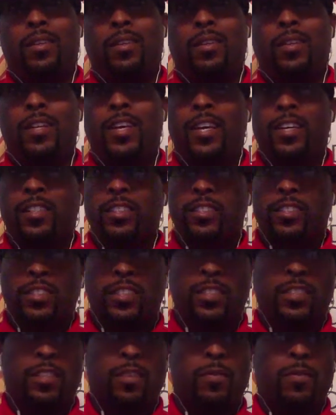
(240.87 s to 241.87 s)

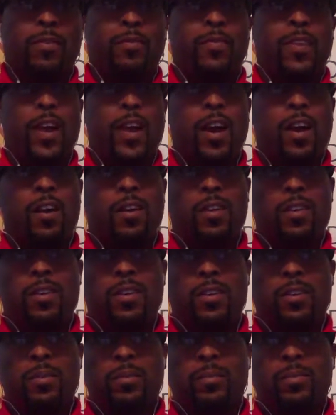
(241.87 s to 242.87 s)
Negligence of a
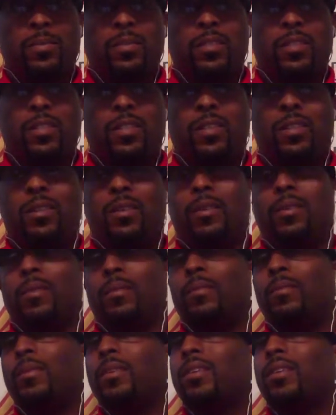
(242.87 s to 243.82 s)
firearm? Come on.